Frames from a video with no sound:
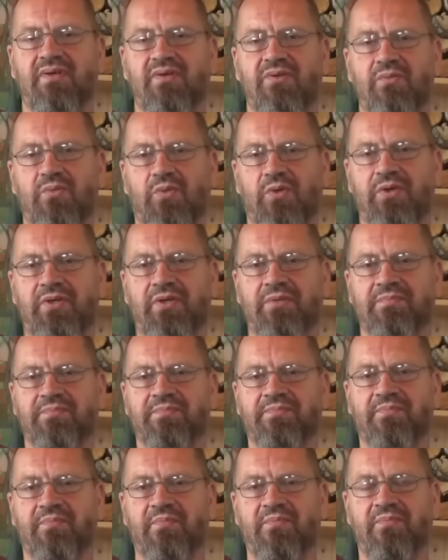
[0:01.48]
Good morning.
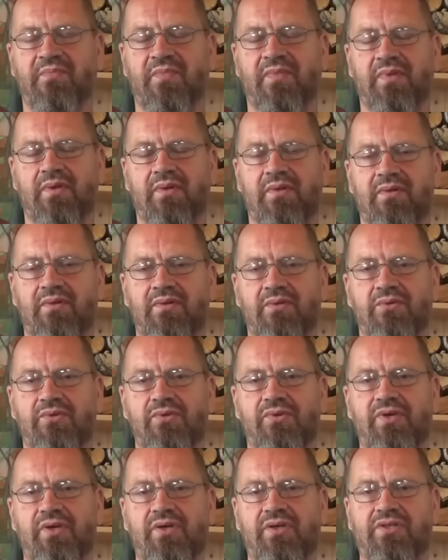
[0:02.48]
Don't
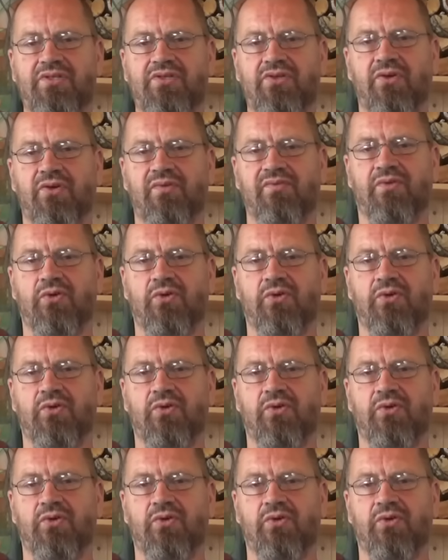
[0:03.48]
you think it's sort